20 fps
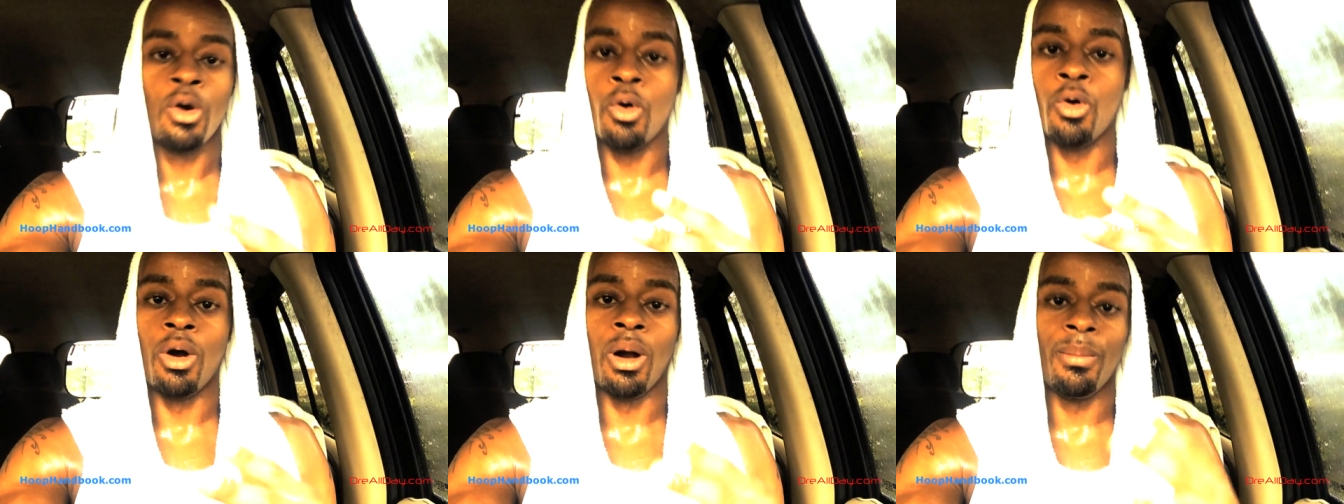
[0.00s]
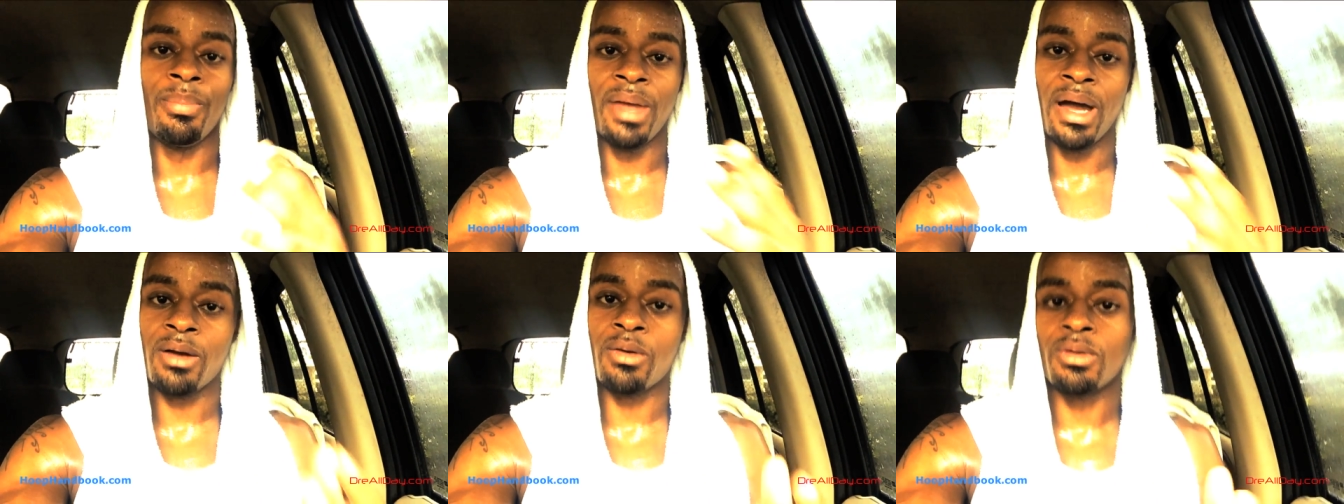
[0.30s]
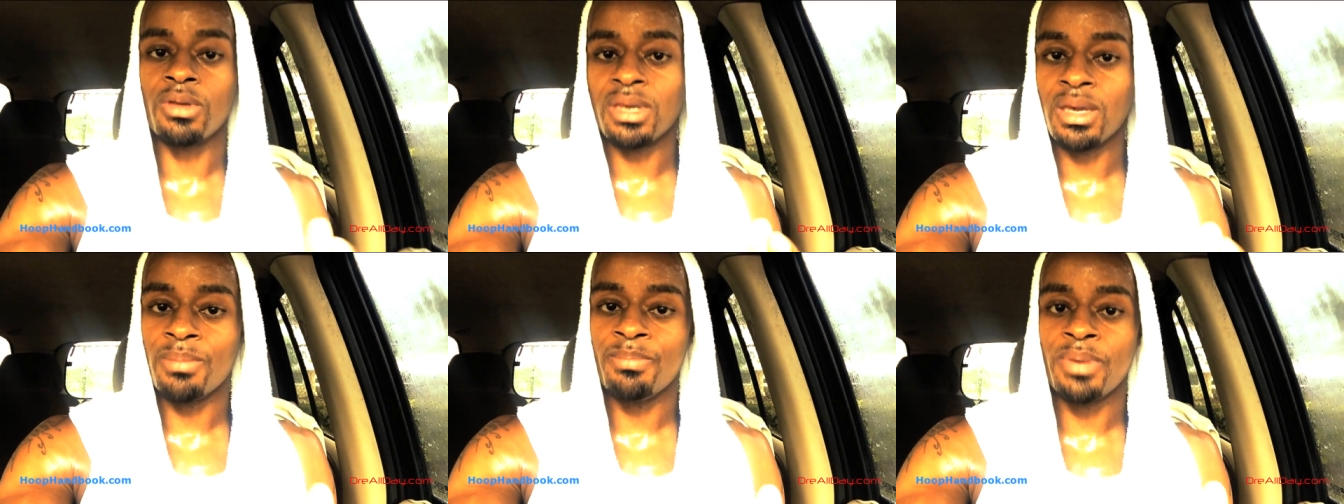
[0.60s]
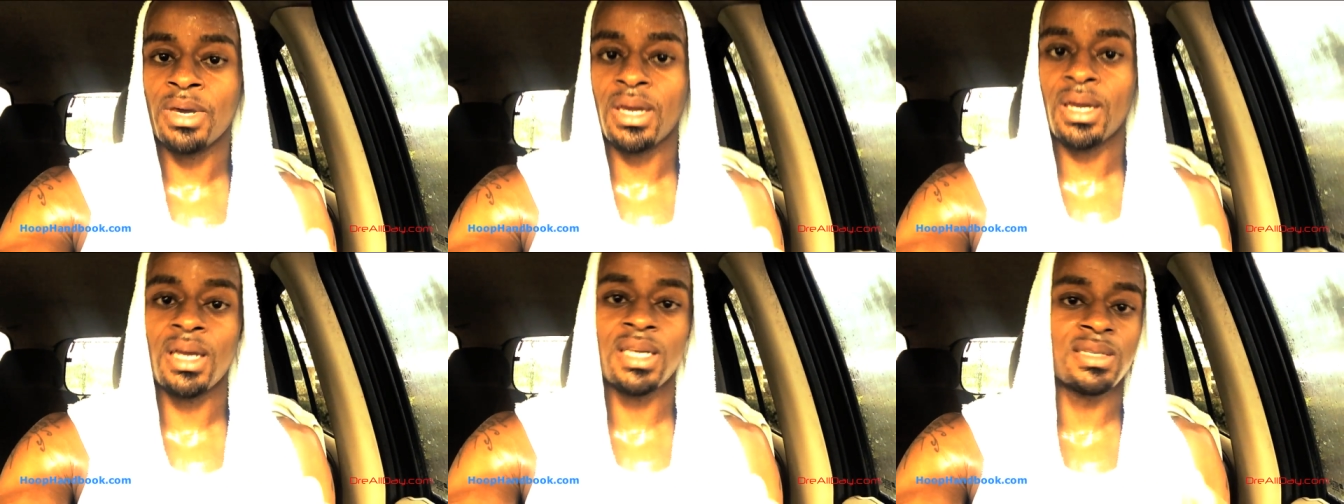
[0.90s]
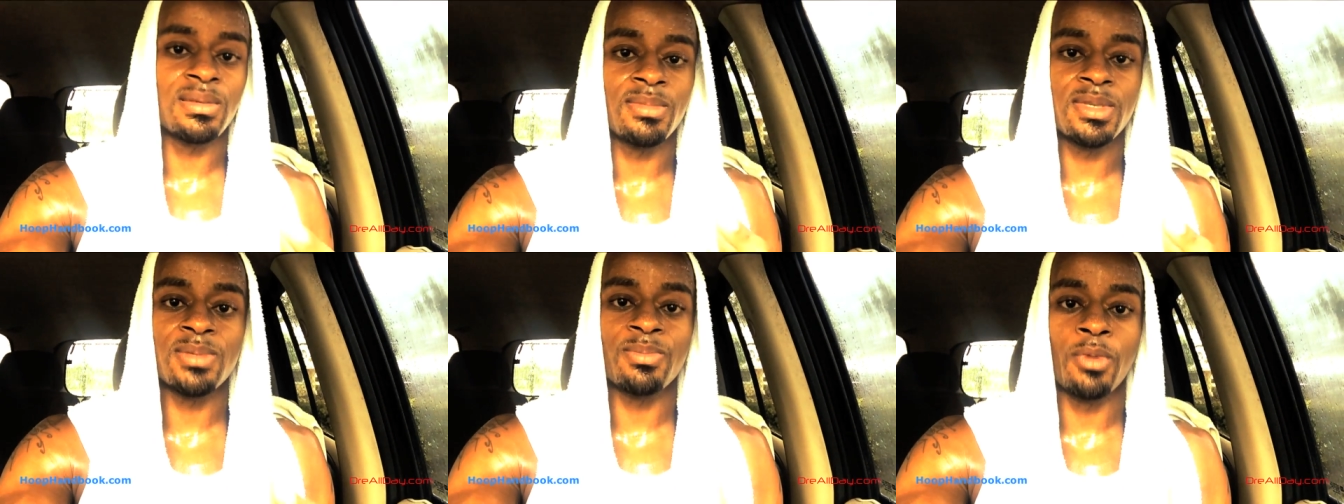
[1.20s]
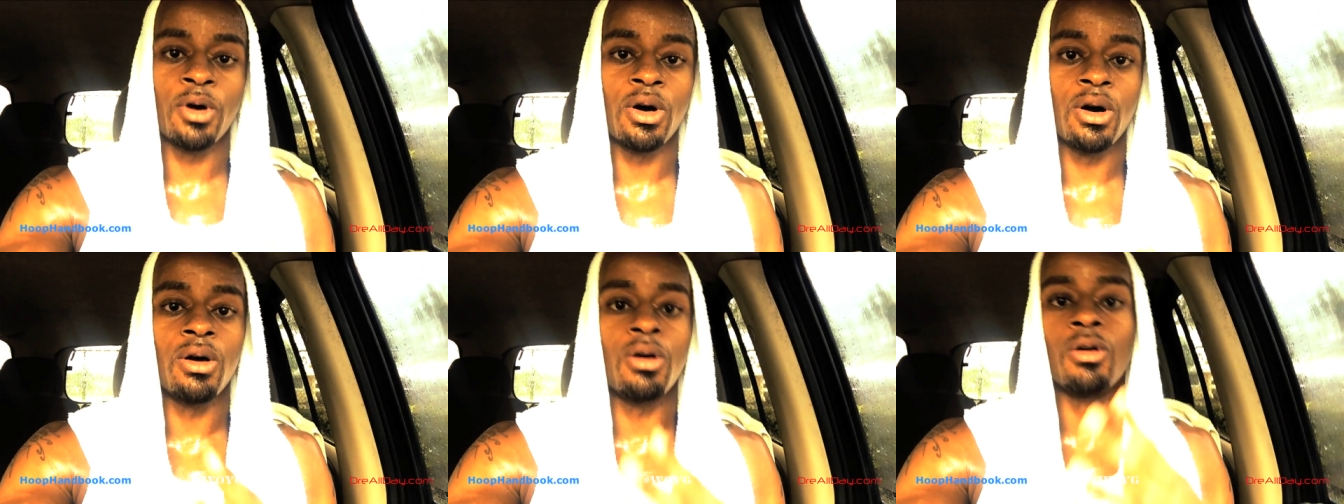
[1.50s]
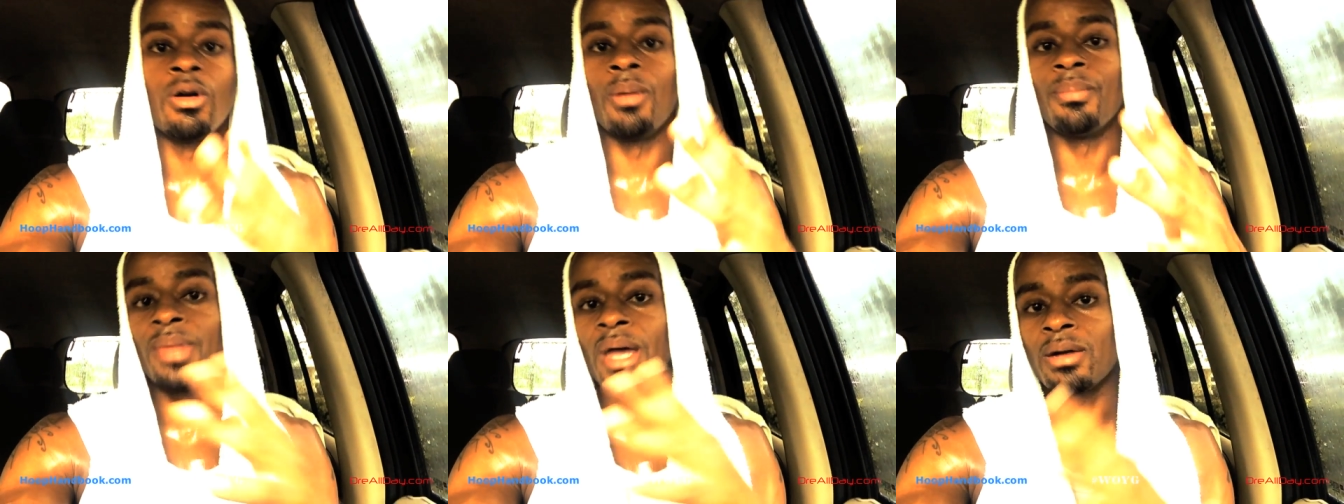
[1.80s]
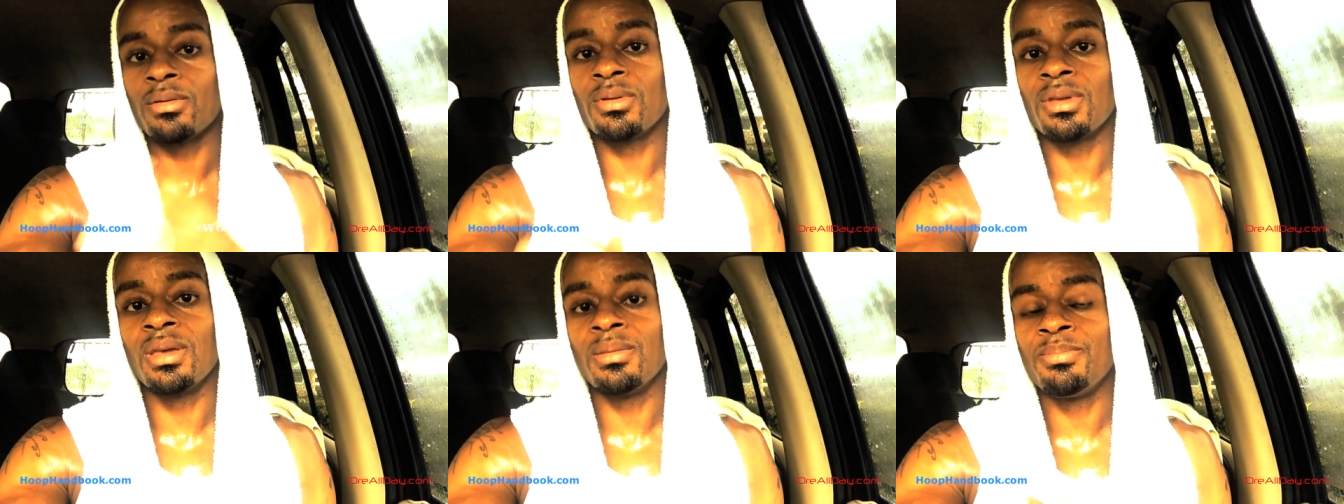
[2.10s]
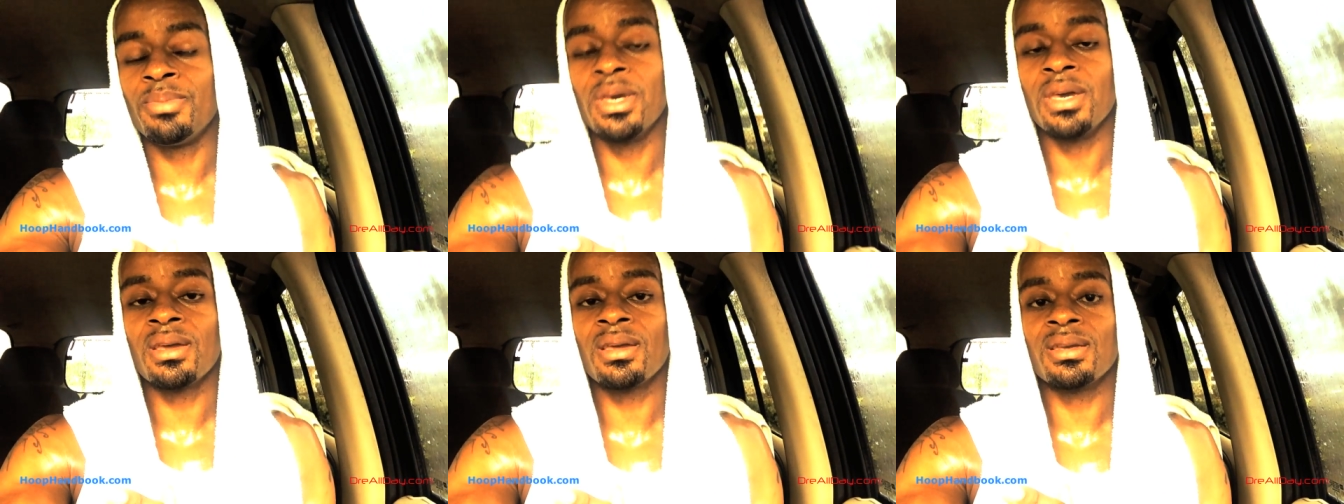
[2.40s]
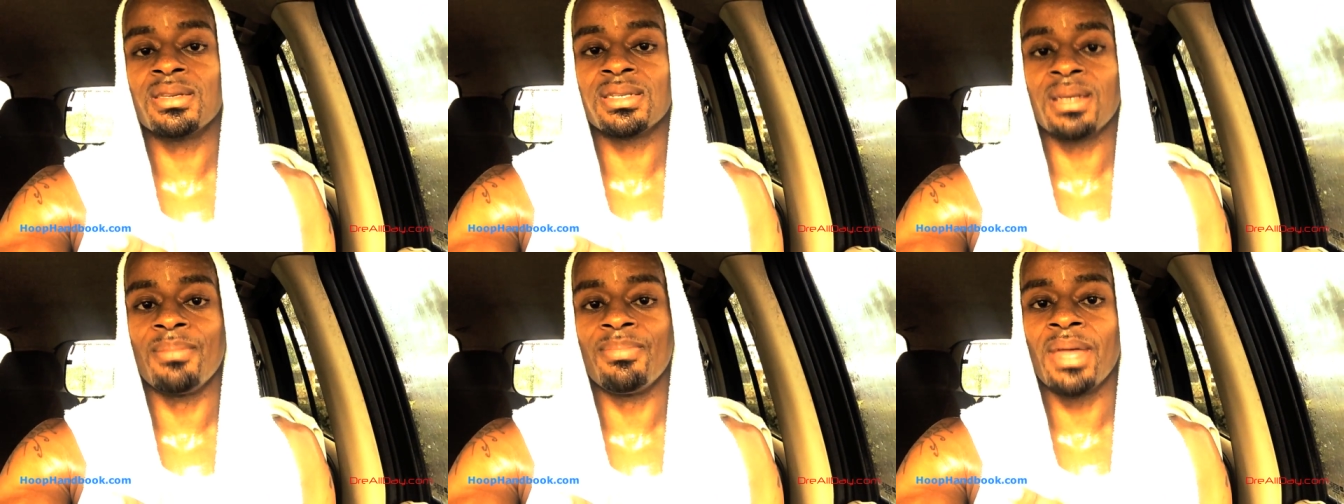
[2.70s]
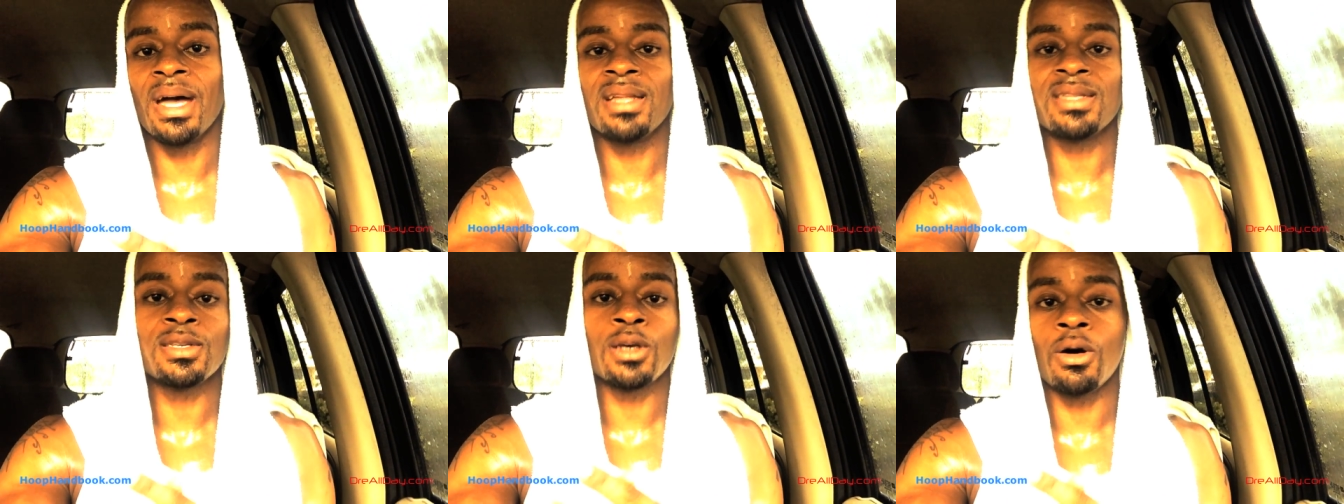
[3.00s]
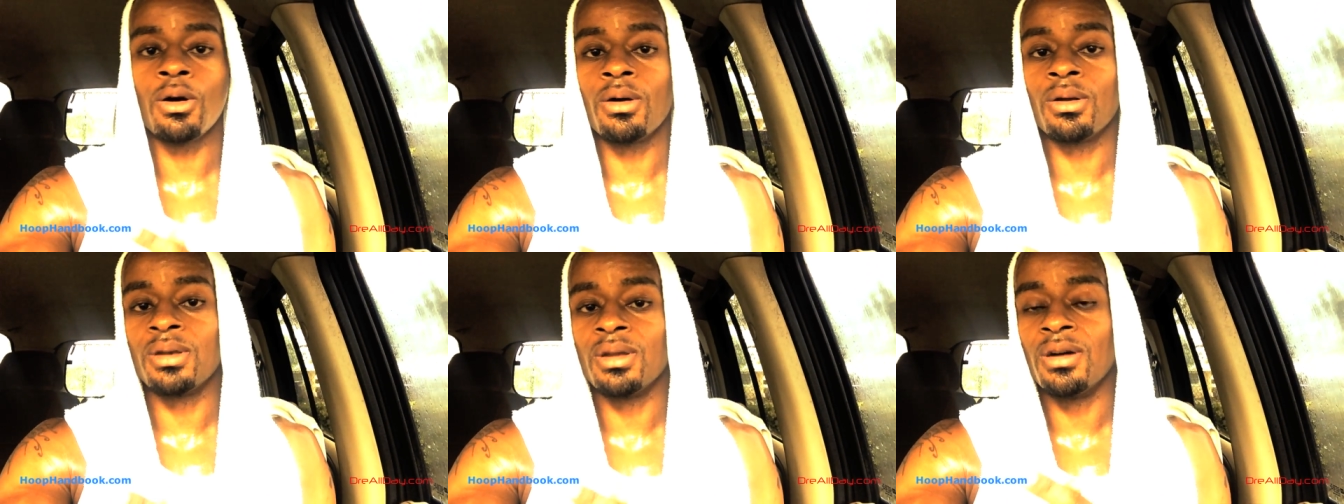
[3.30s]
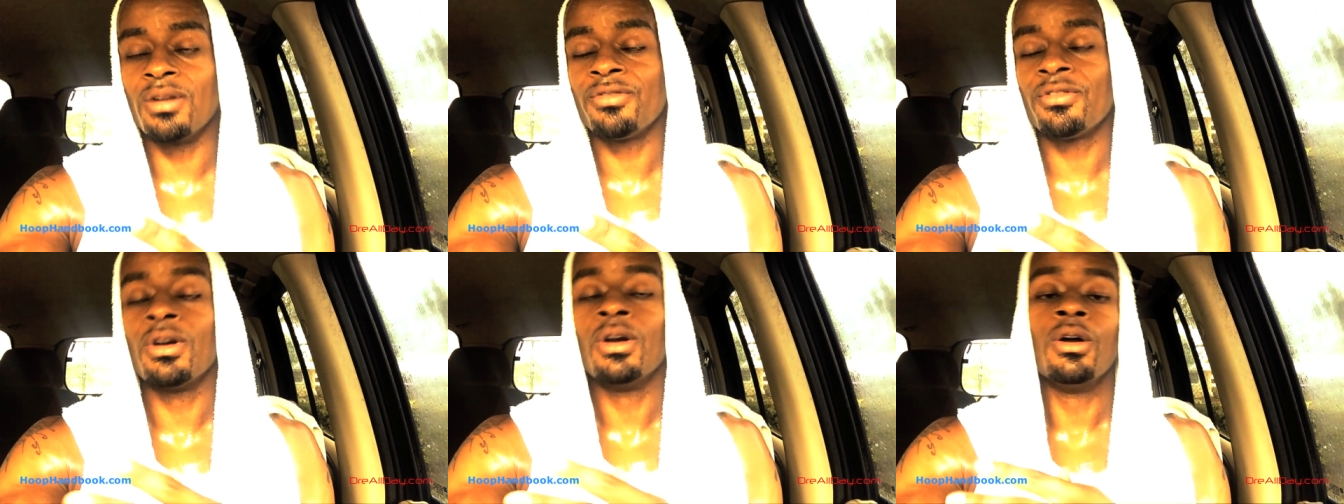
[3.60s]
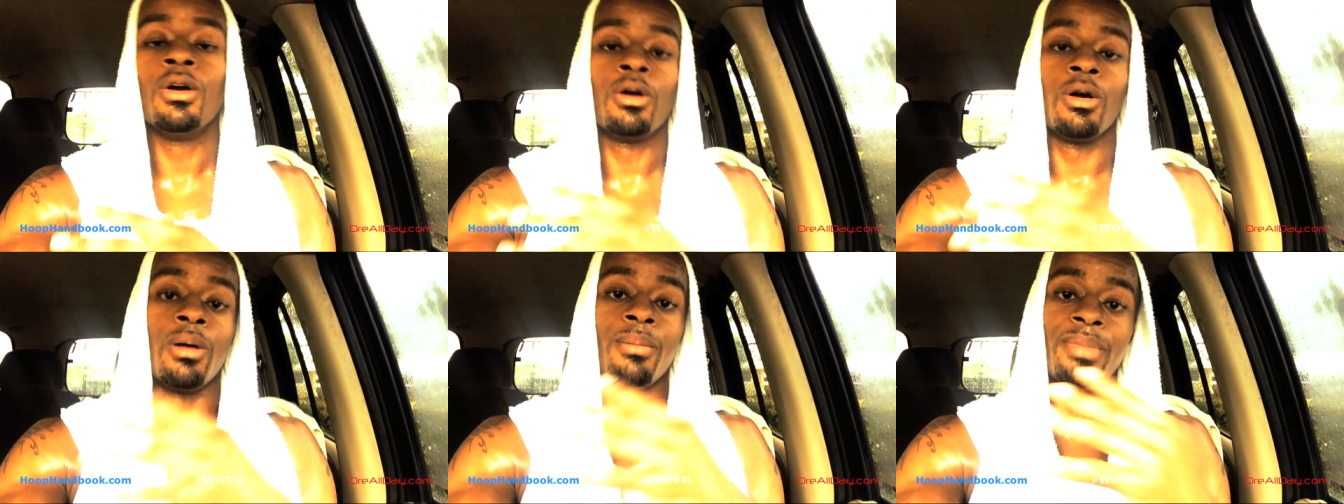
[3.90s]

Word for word: or I'm not gonna get picked because I'm small, or I'm not gonna get picked because I'm not tall enough,